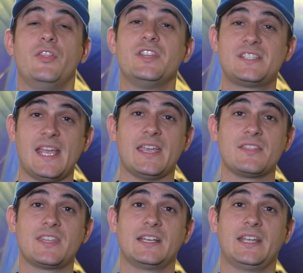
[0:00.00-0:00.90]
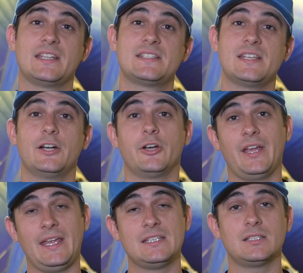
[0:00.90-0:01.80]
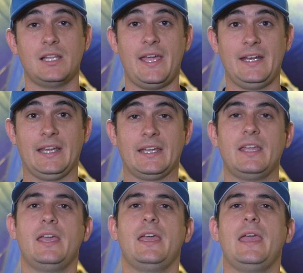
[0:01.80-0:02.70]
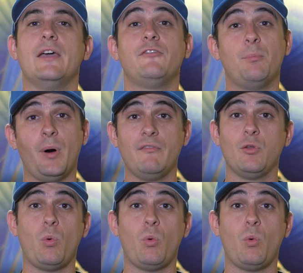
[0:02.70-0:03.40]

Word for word: The second thing to consider is lighting. If above the